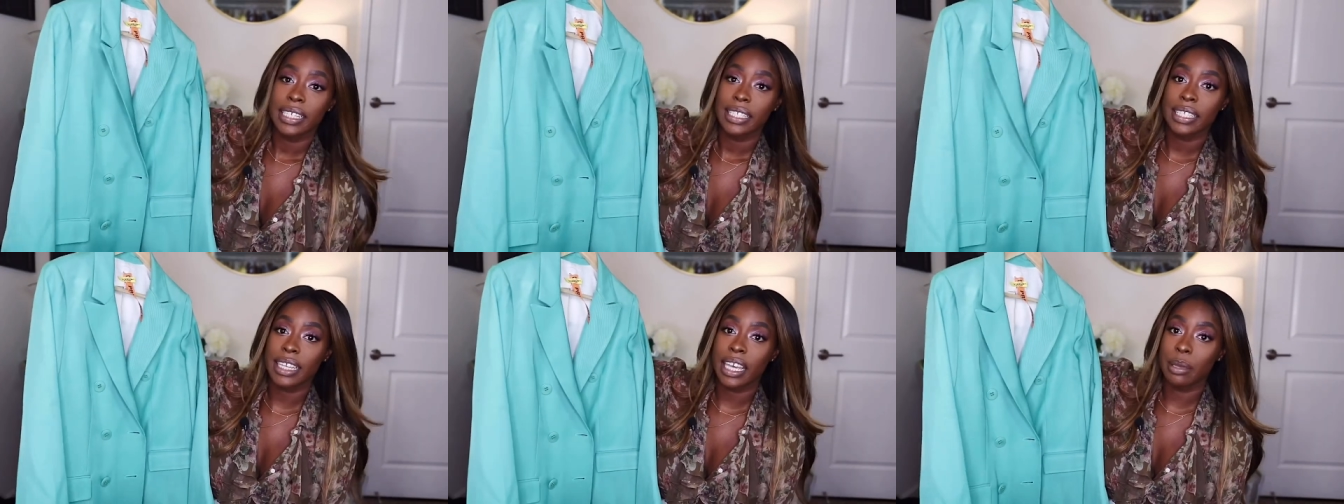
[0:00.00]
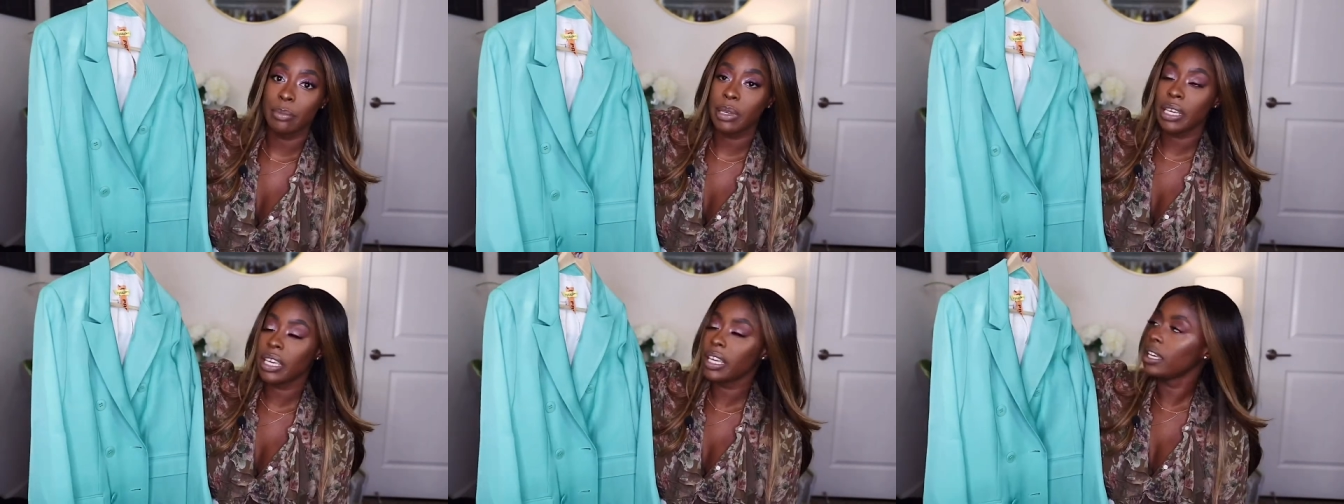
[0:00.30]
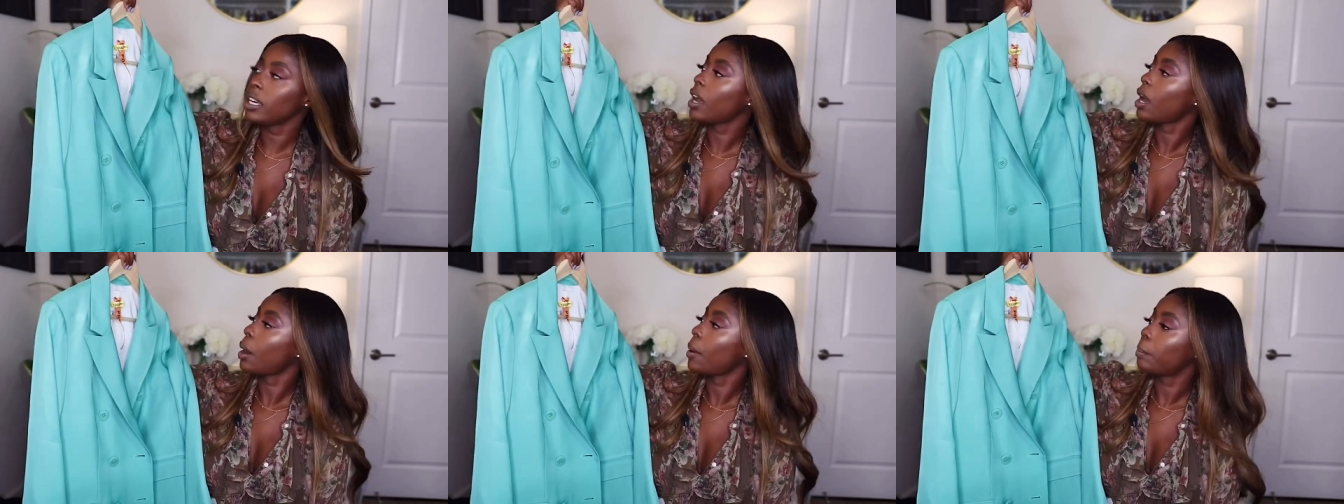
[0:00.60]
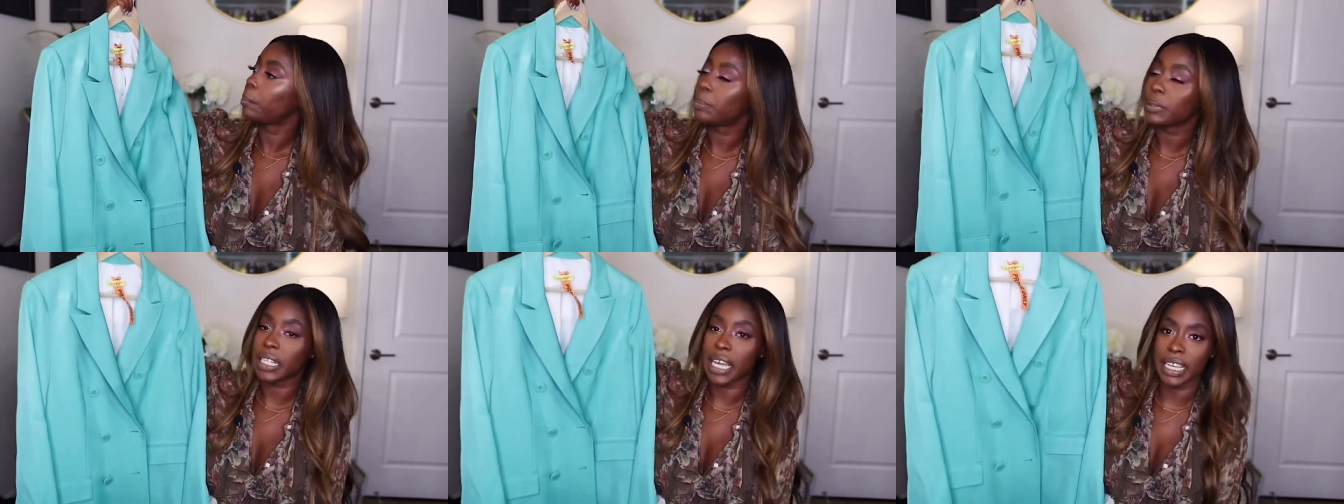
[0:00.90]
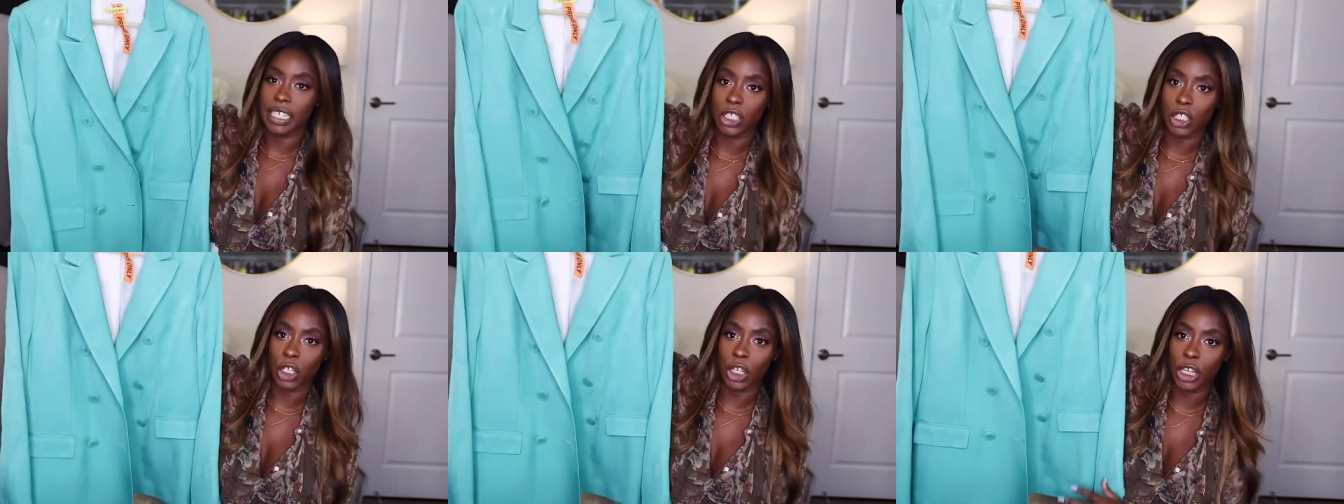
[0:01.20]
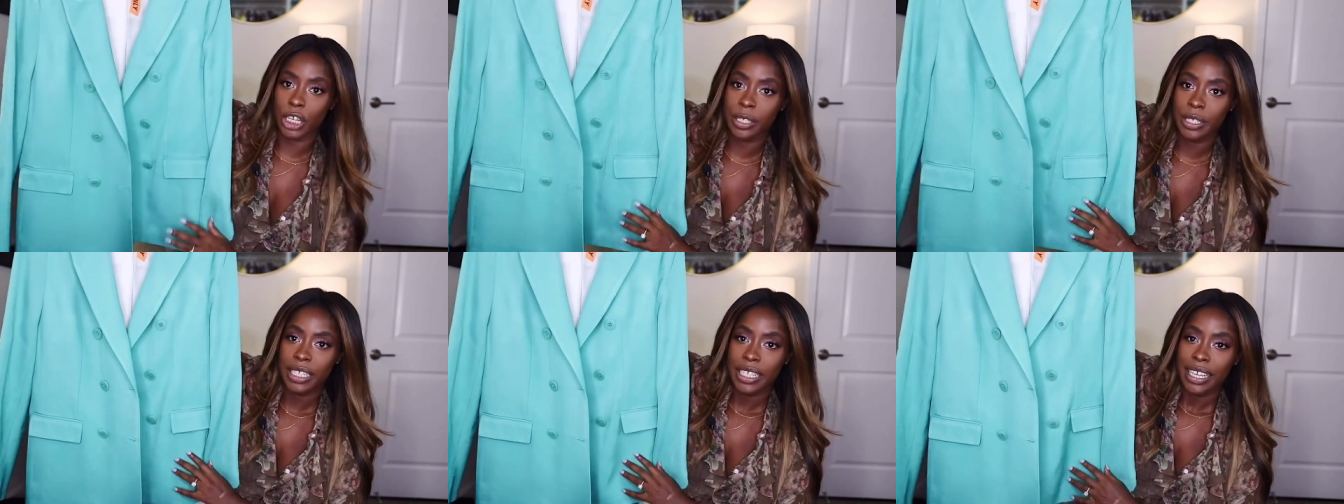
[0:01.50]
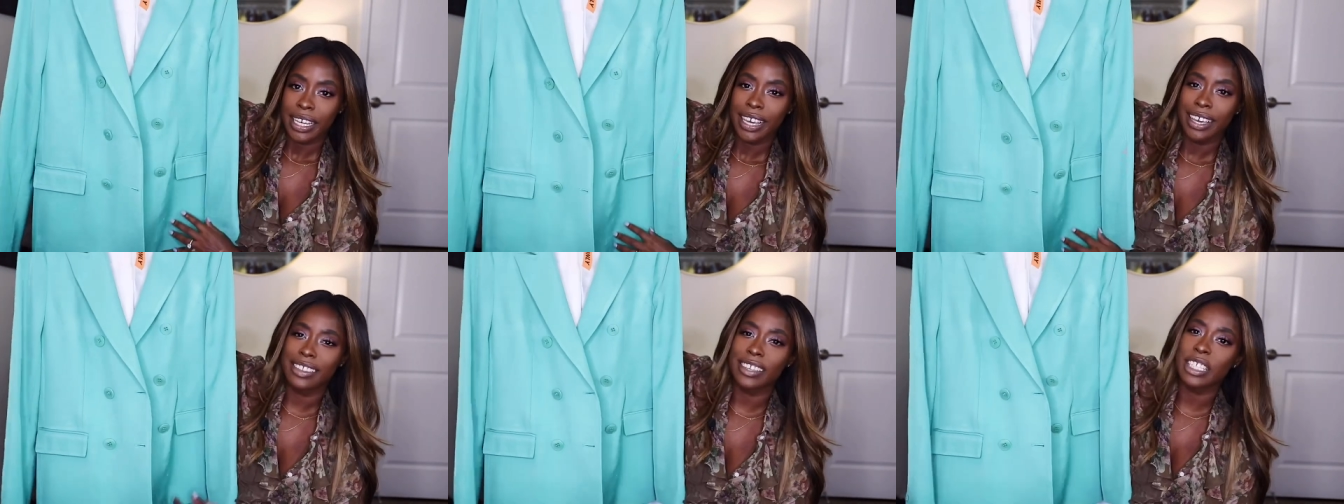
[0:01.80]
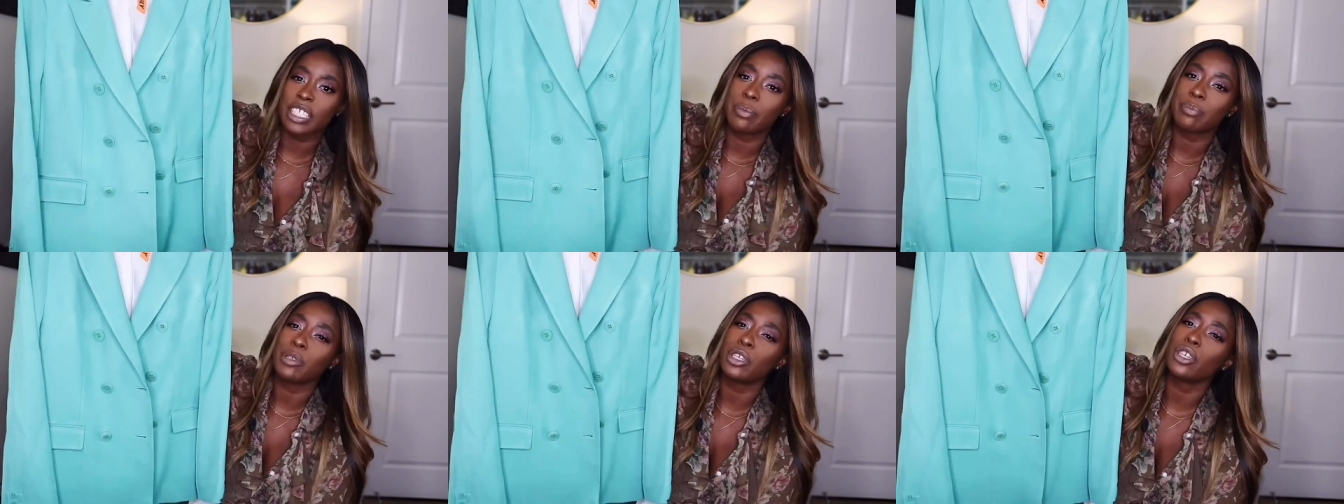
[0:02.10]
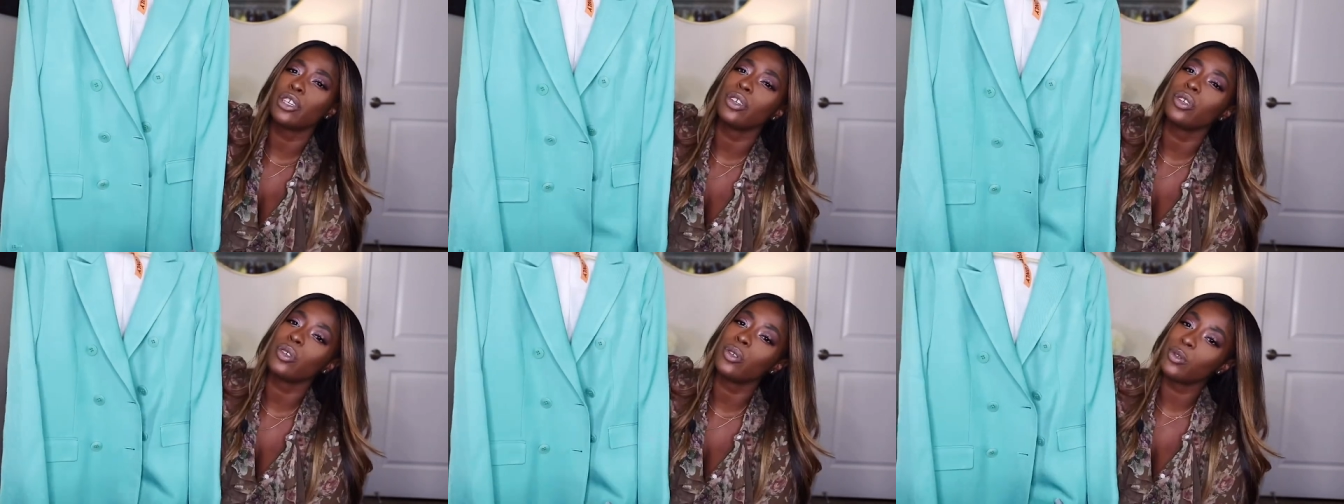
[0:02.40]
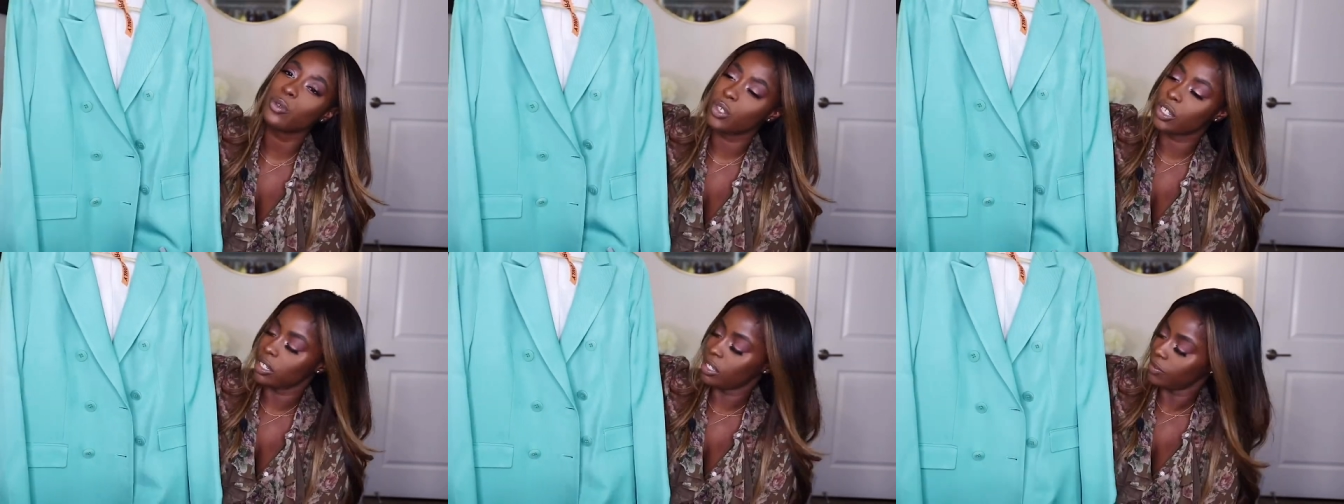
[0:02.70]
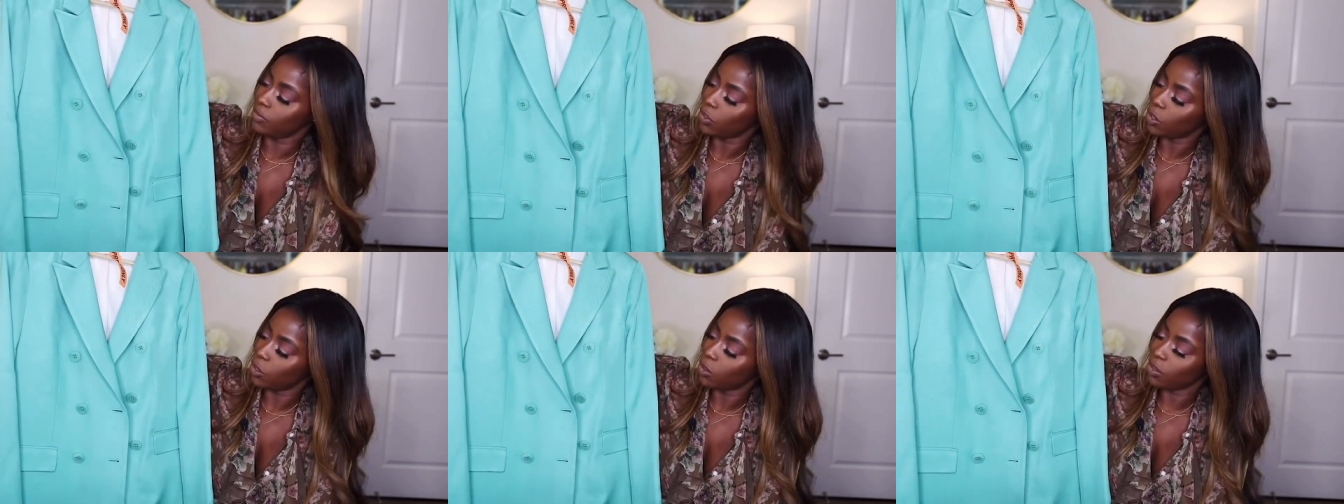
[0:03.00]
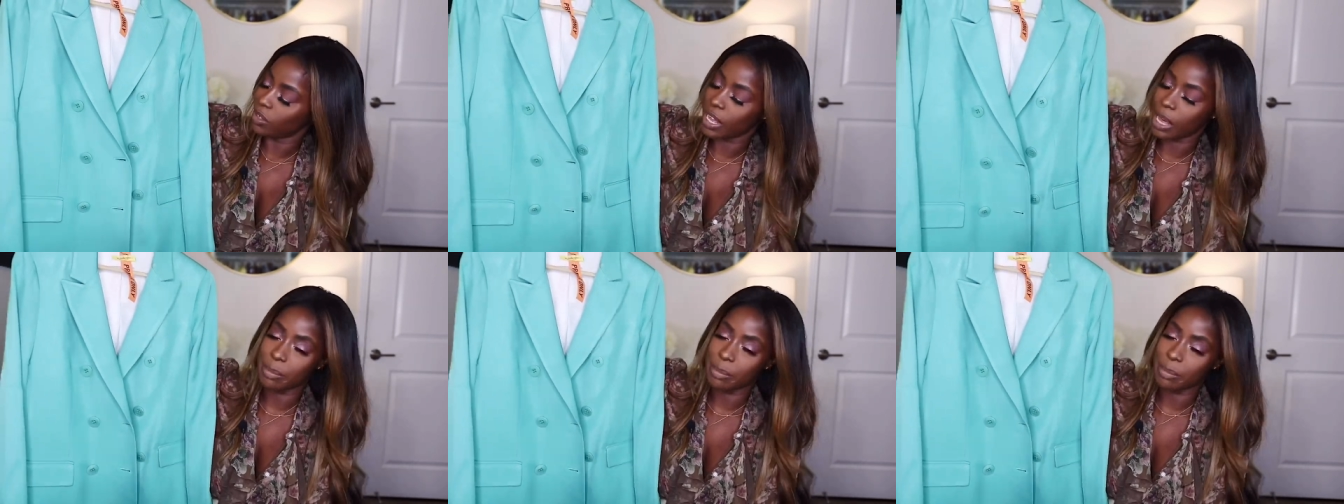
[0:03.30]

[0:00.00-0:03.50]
Tibi blazer and this beautiful,